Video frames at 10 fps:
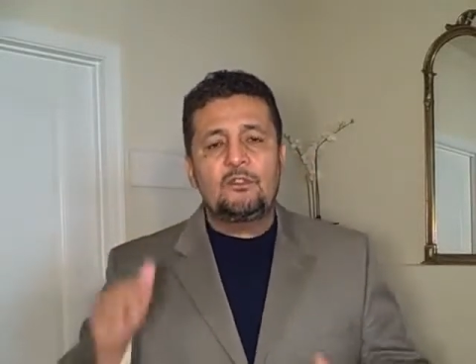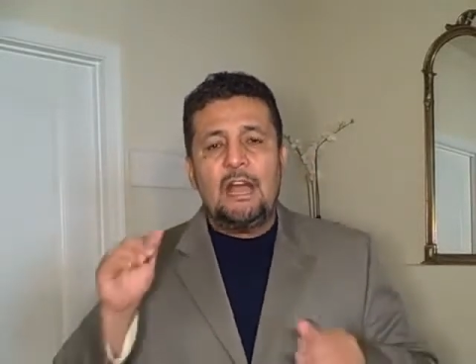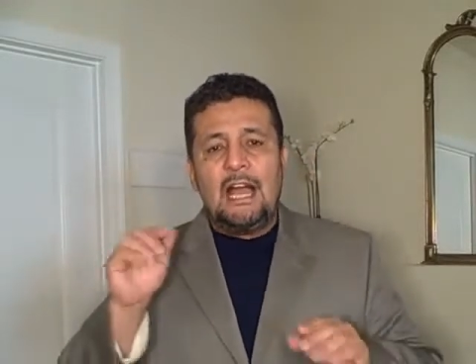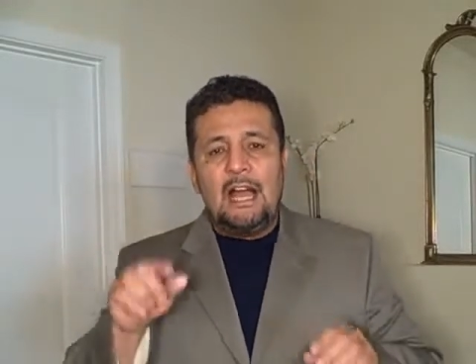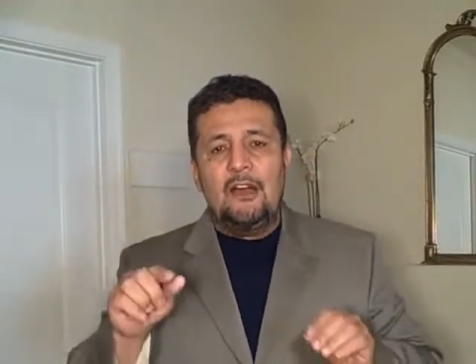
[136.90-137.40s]
to
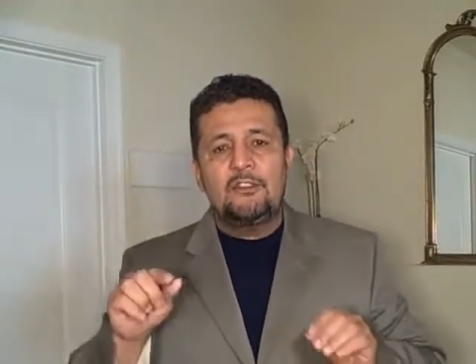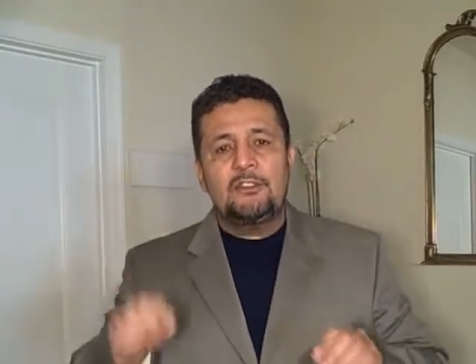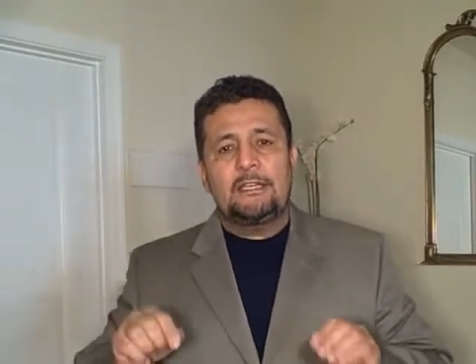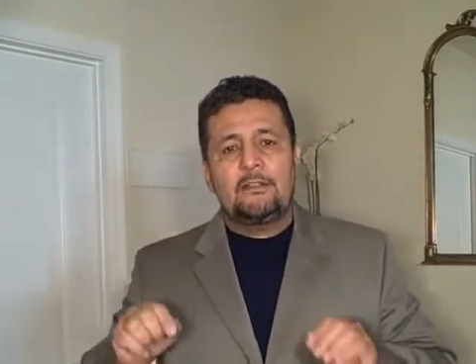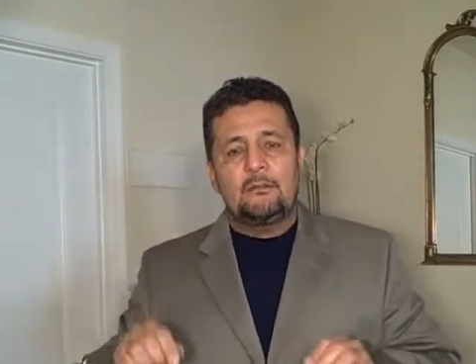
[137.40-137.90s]
how
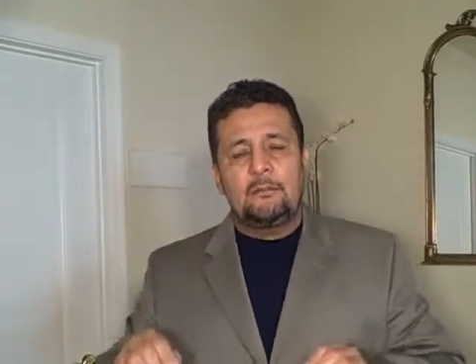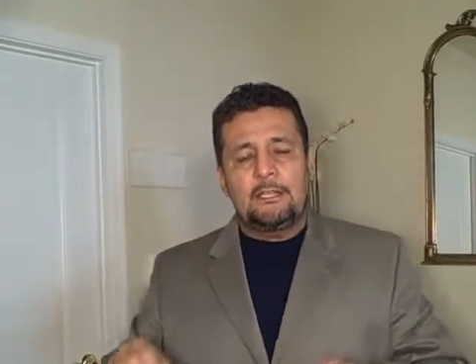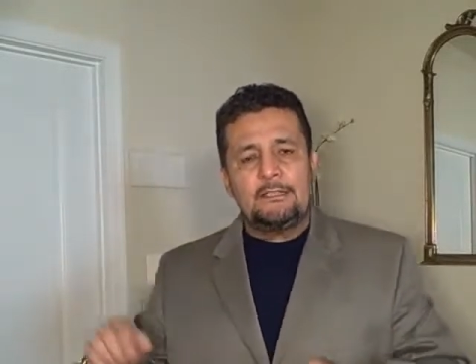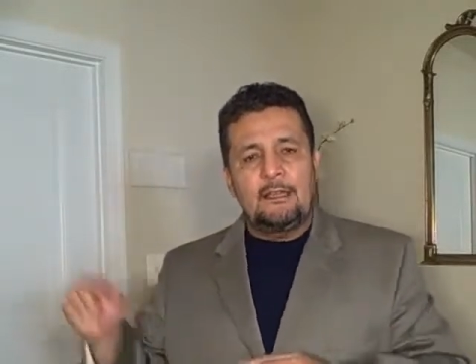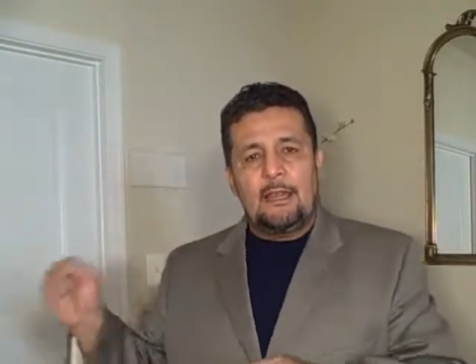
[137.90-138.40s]
you can
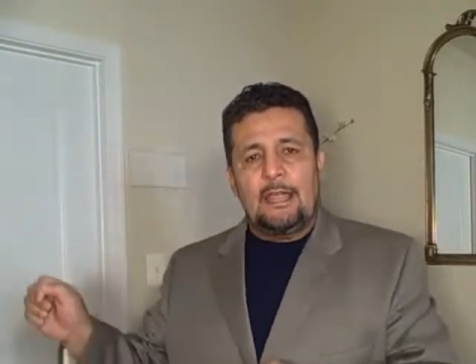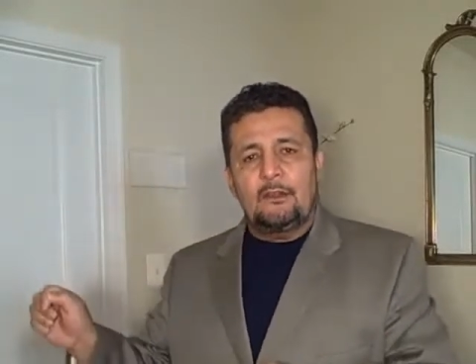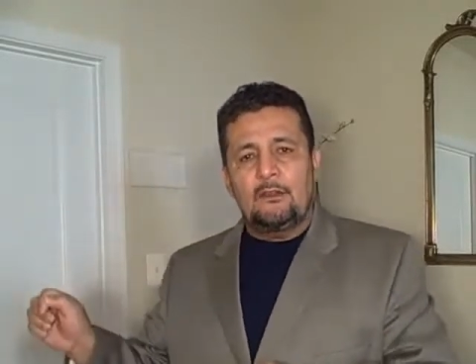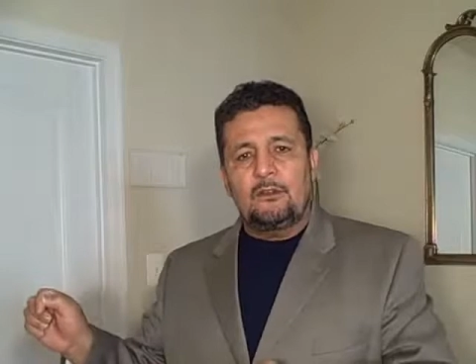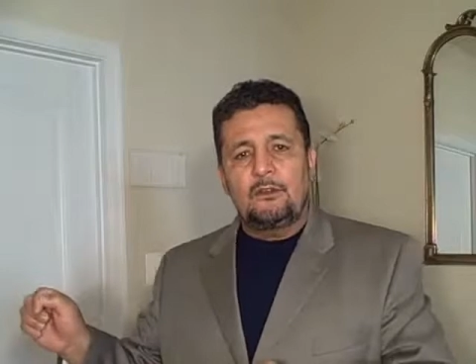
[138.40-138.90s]
convince a
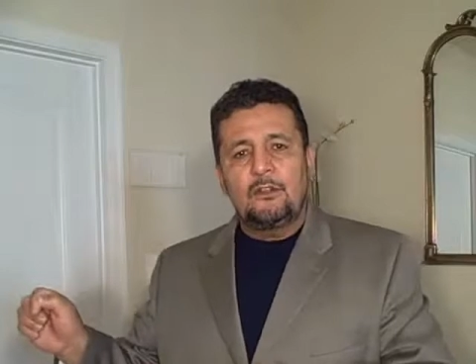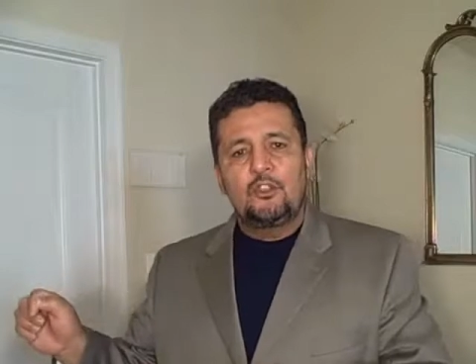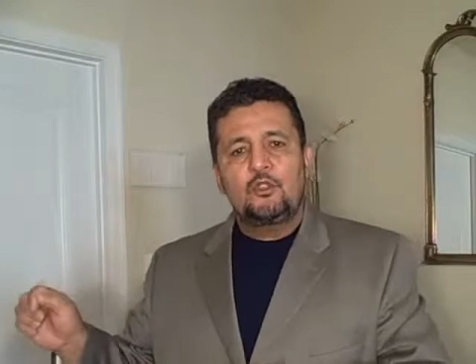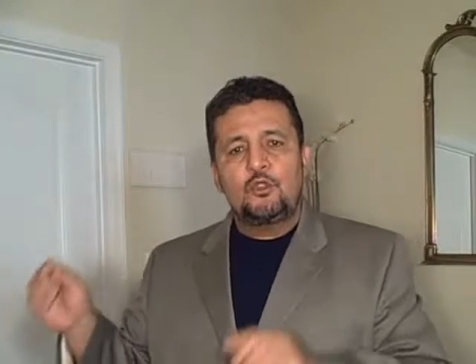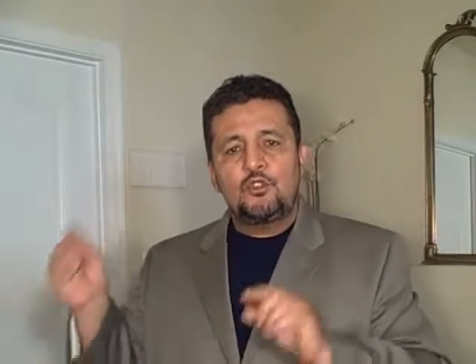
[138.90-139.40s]
landlord
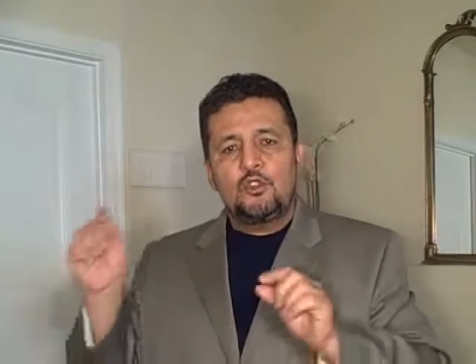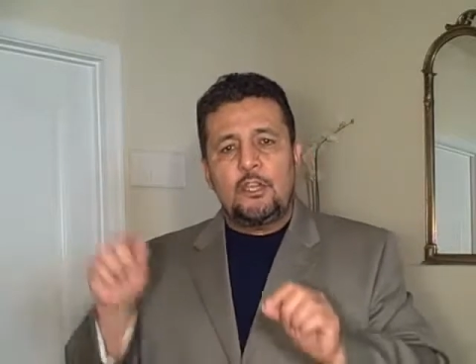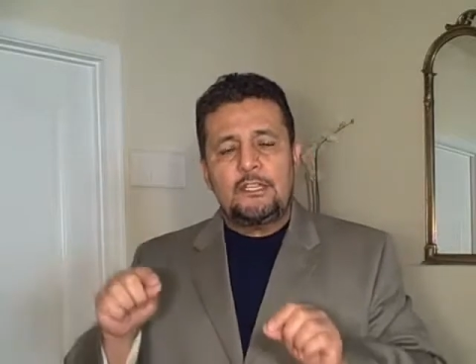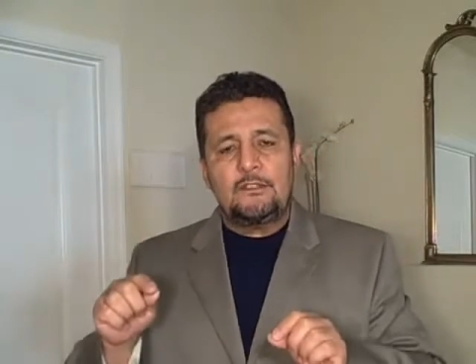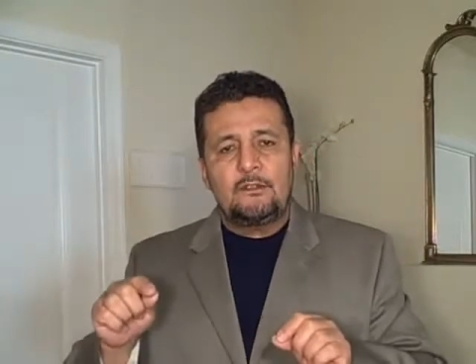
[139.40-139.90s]
to
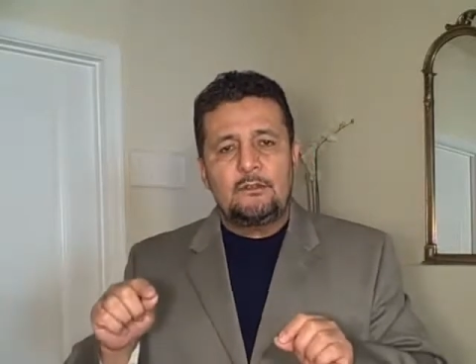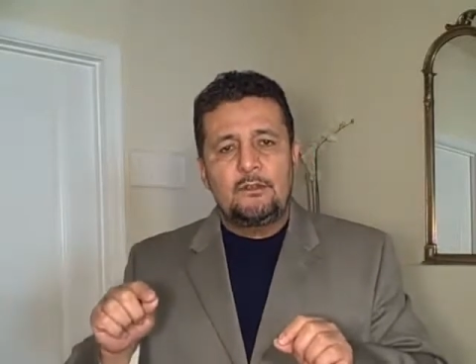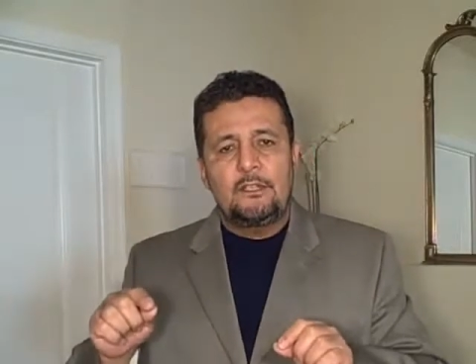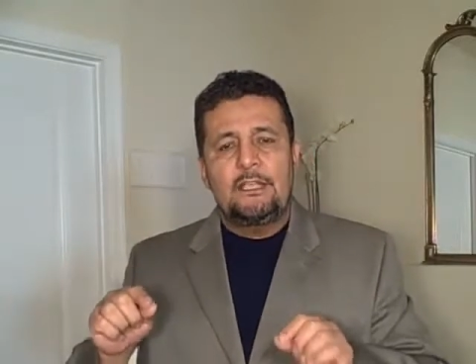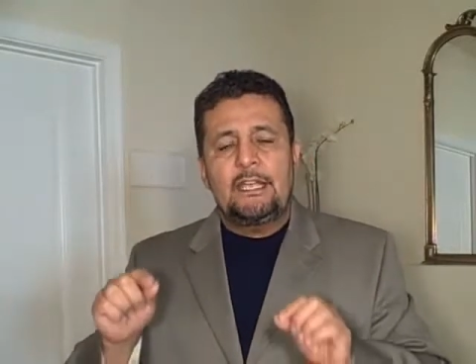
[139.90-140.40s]
trust you
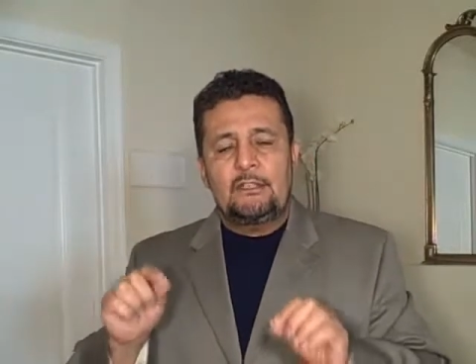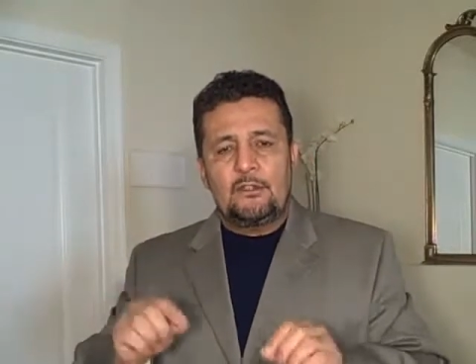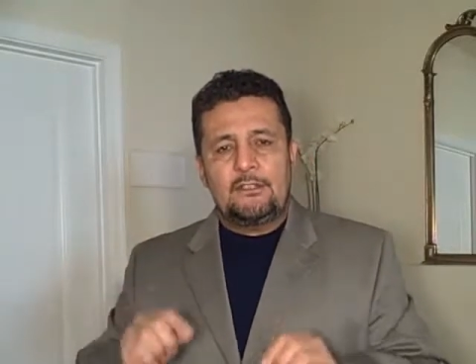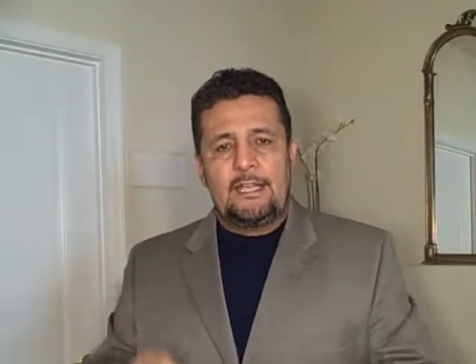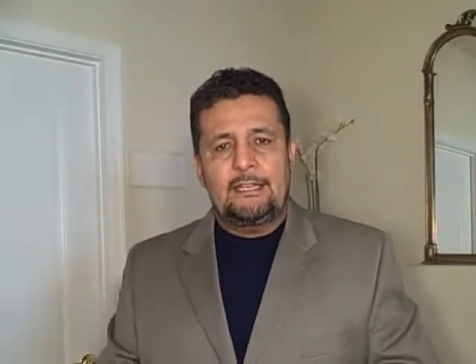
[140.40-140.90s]

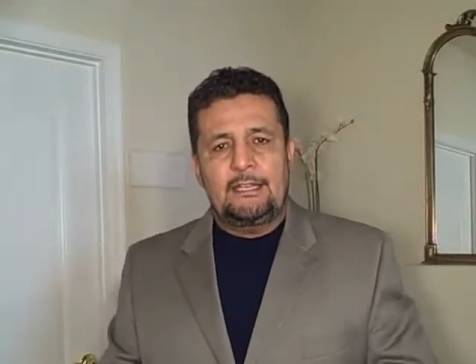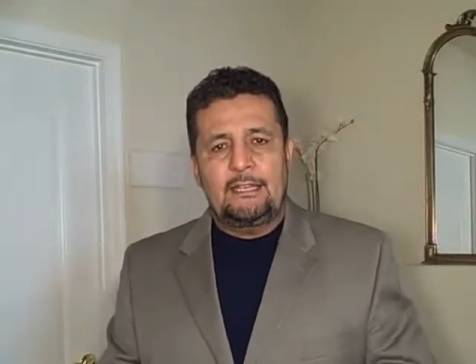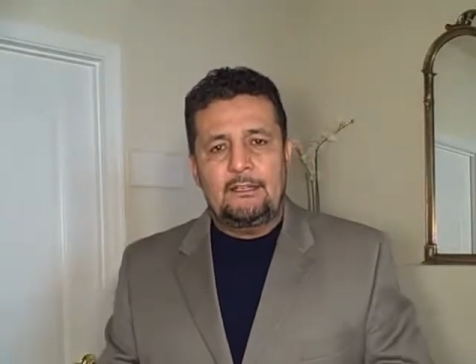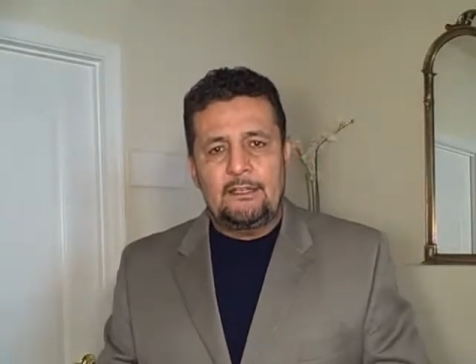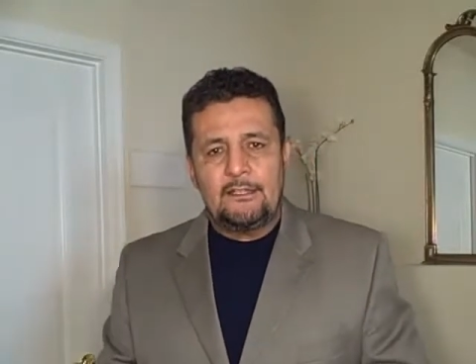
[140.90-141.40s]
into
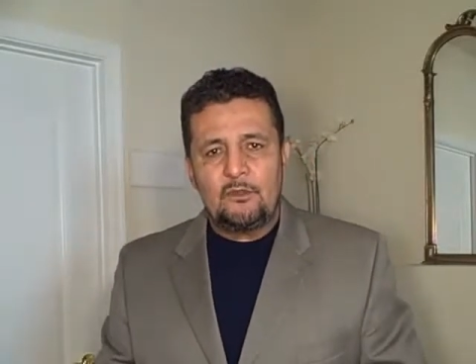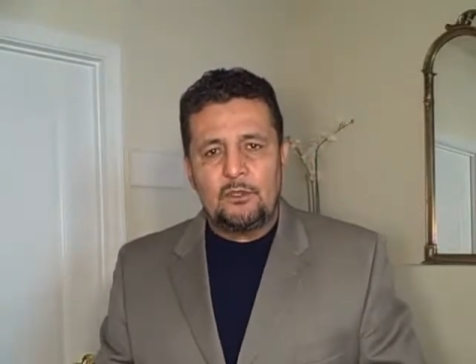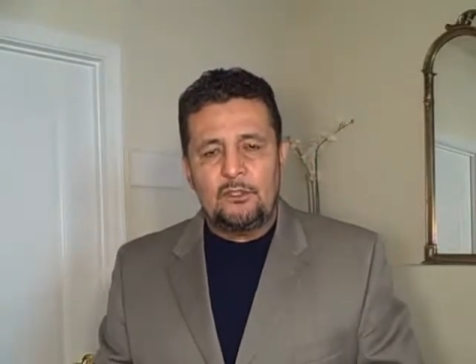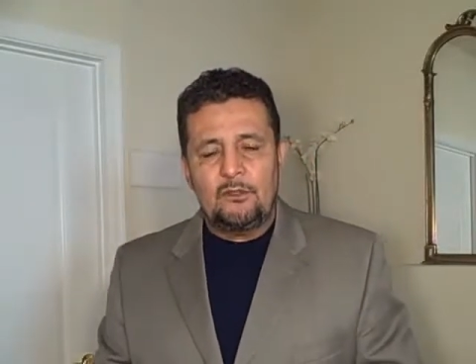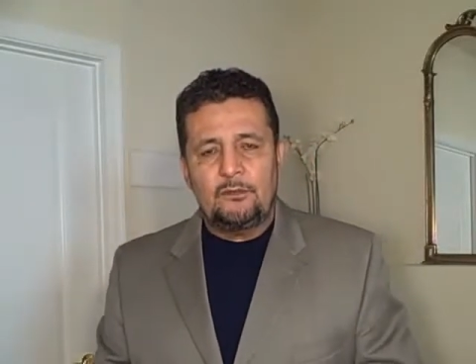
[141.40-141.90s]
signing a lease
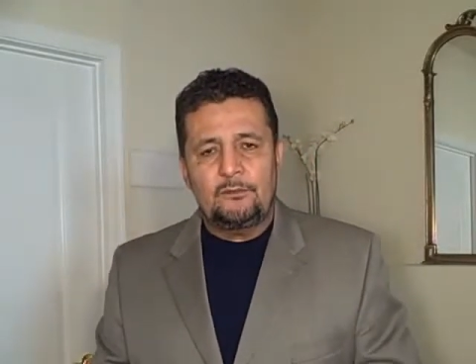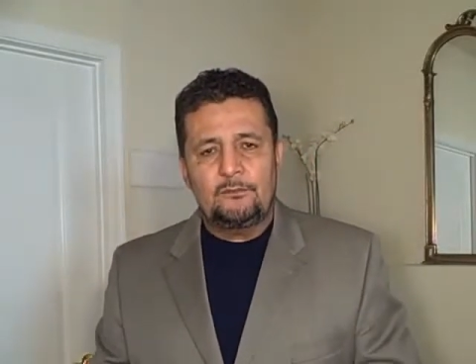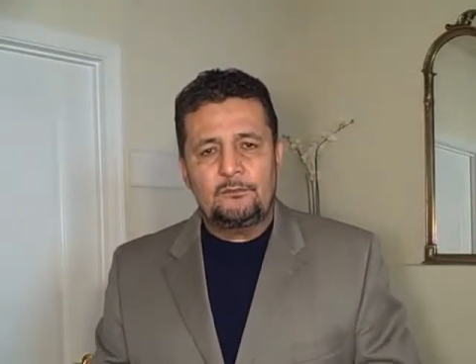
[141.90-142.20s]
with you.